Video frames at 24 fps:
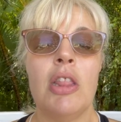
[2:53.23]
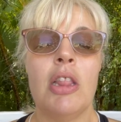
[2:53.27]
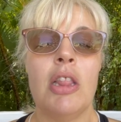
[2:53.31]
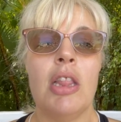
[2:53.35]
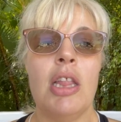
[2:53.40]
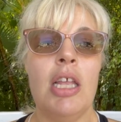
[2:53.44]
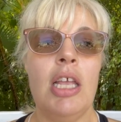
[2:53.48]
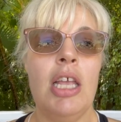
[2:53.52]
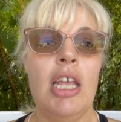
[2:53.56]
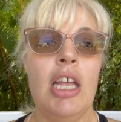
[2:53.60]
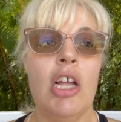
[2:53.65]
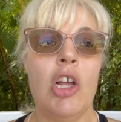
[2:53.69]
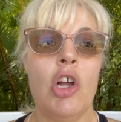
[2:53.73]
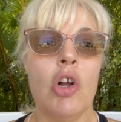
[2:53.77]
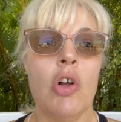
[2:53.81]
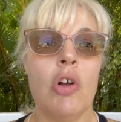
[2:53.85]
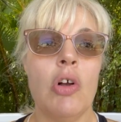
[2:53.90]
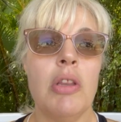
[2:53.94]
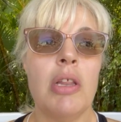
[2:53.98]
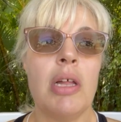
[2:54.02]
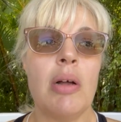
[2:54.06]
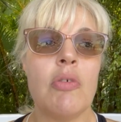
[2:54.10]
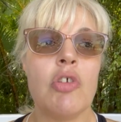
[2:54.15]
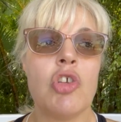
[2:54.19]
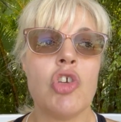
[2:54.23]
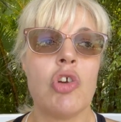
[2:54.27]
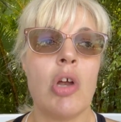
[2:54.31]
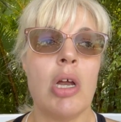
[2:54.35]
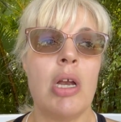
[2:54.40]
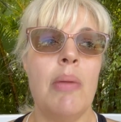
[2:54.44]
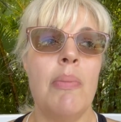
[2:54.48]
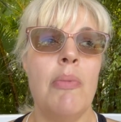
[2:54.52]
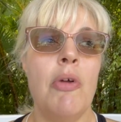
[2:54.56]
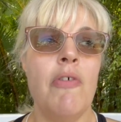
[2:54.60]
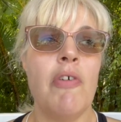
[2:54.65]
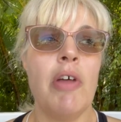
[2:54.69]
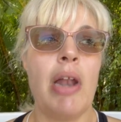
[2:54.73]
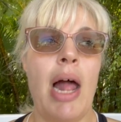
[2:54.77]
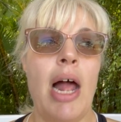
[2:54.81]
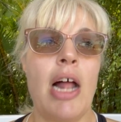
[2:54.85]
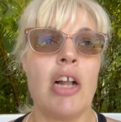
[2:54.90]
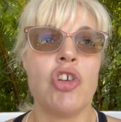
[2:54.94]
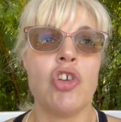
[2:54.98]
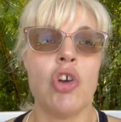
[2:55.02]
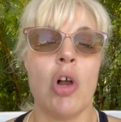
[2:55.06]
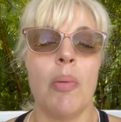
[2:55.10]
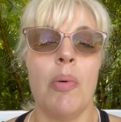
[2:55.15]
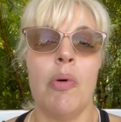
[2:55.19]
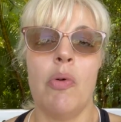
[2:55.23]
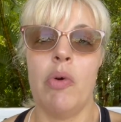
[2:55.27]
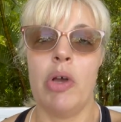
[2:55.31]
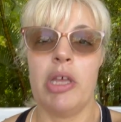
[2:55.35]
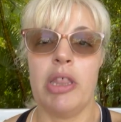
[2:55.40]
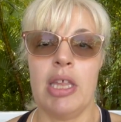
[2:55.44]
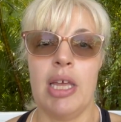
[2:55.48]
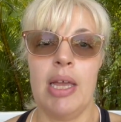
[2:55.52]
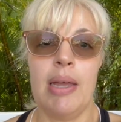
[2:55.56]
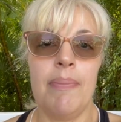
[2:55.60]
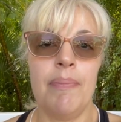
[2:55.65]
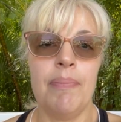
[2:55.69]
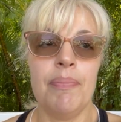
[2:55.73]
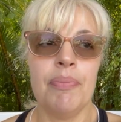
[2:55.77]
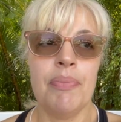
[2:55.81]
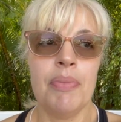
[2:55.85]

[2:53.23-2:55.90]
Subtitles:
the girl that was trying to move it had trouble with it.